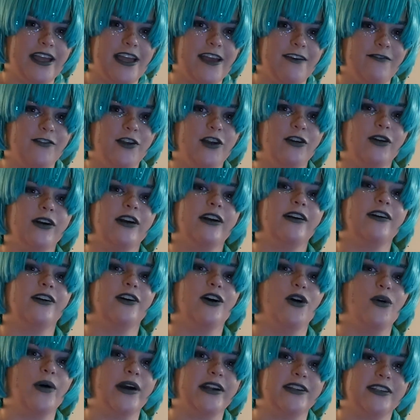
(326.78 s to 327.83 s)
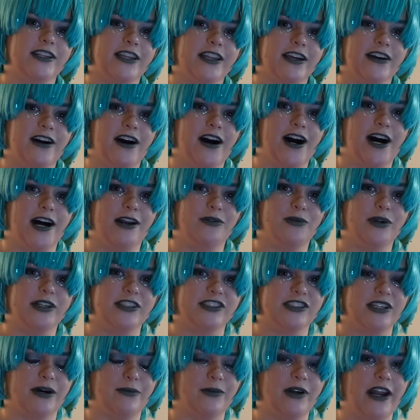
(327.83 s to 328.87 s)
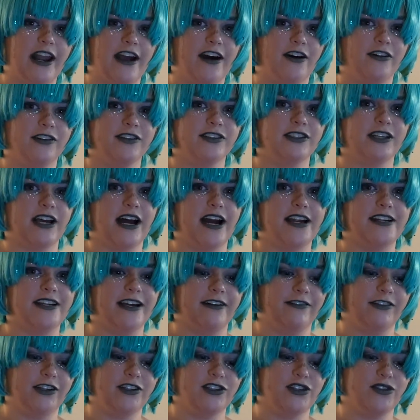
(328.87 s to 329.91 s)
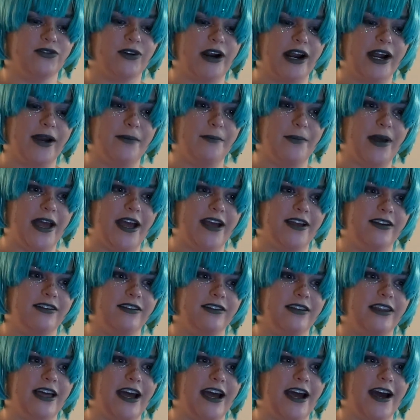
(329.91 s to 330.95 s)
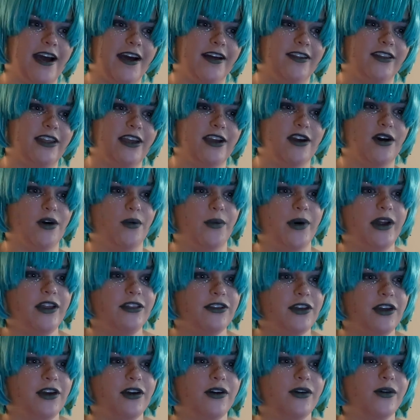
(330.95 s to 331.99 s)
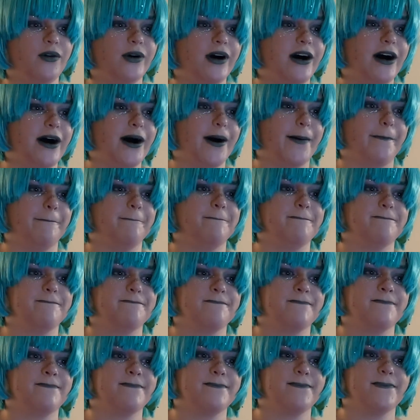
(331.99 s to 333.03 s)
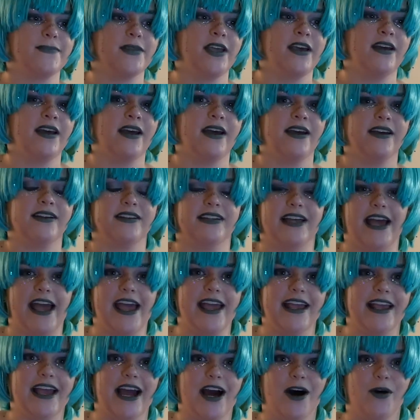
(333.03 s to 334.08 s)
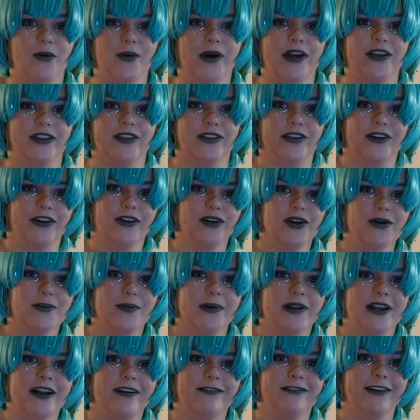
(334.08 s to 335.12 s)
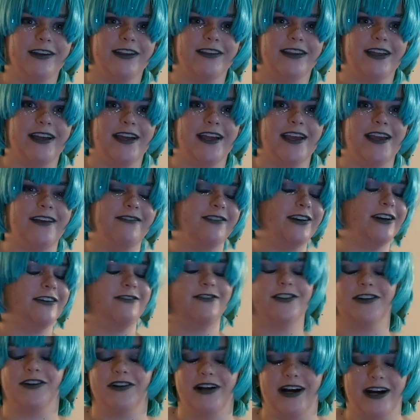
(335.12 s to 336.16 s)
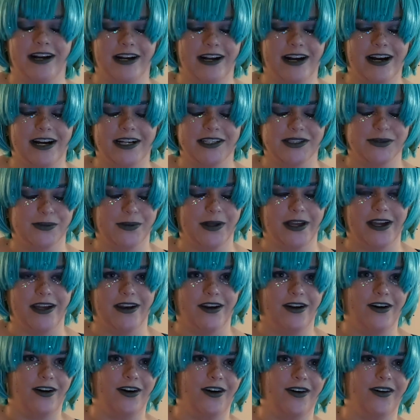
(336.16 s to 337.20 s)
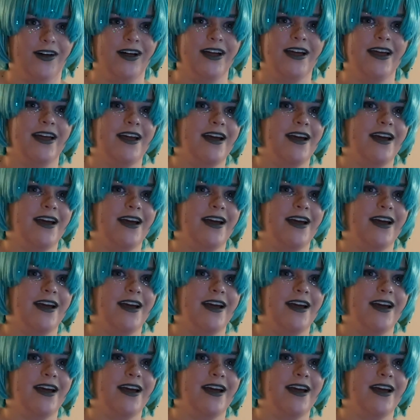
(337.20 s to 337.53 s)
If you're going to the con with someone else, I definitely do recommend that they go with you to hang out with the group and everything, even if they're not cosplay at all,